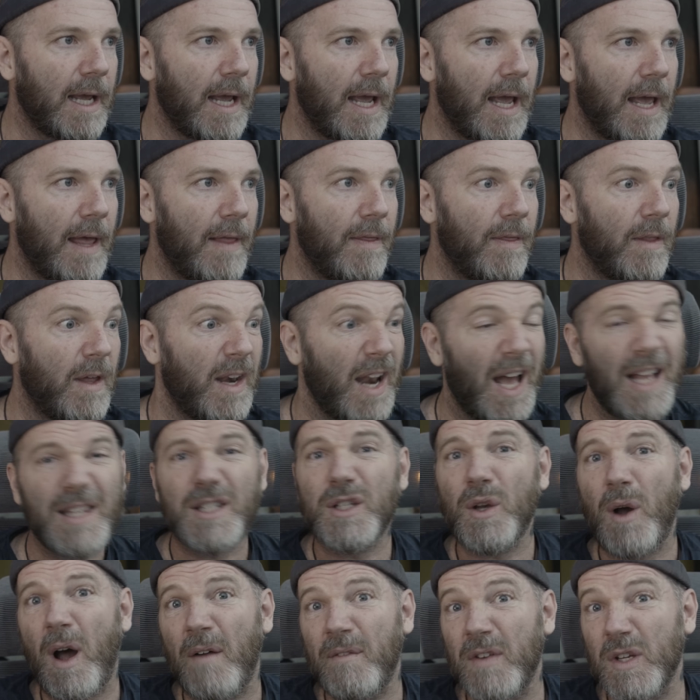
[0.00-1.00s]
and the
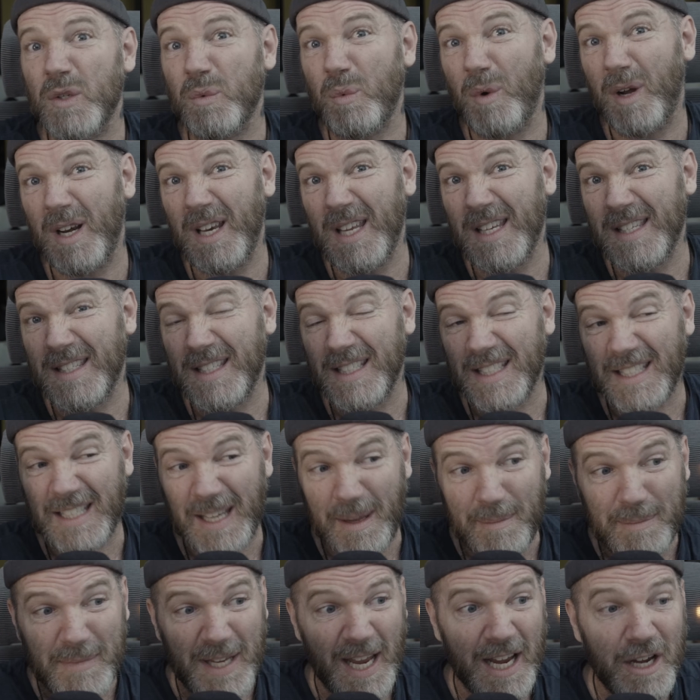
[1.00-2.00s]
not so obvious one is the
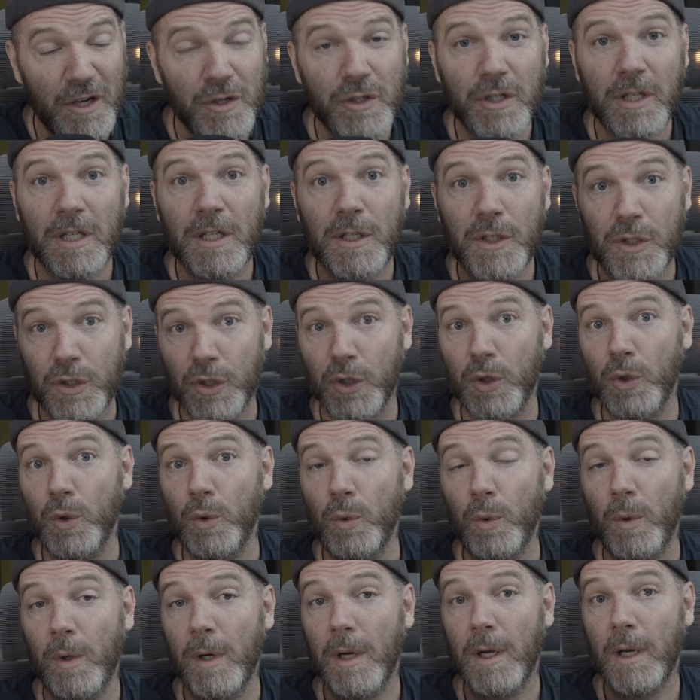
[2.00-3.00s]
temptation
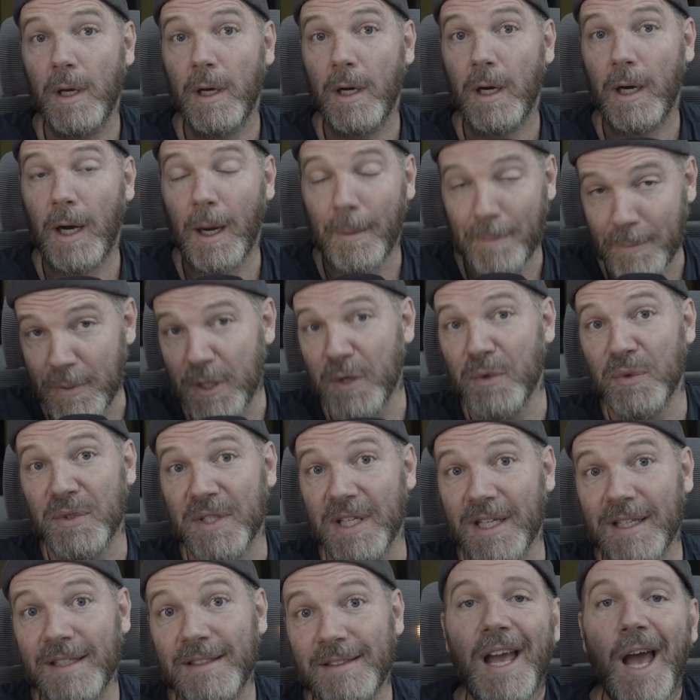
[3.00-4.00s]
to
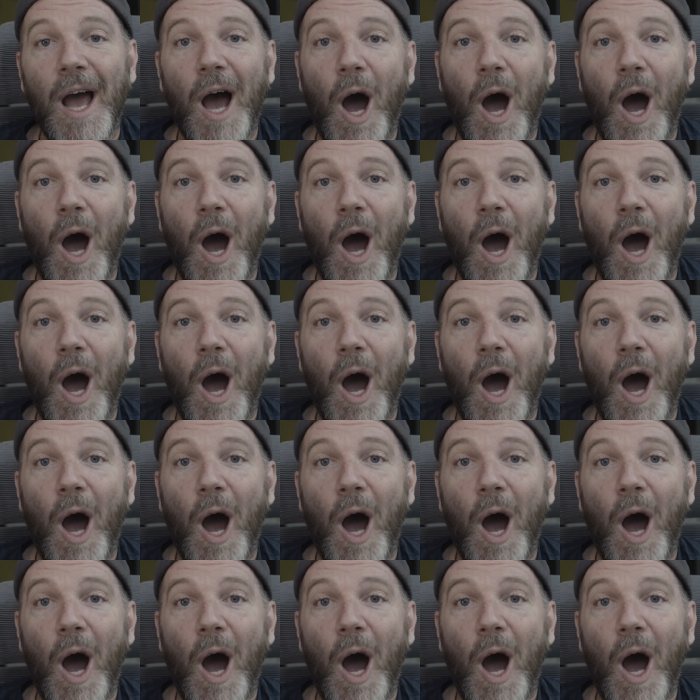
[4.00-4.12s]
abuse it.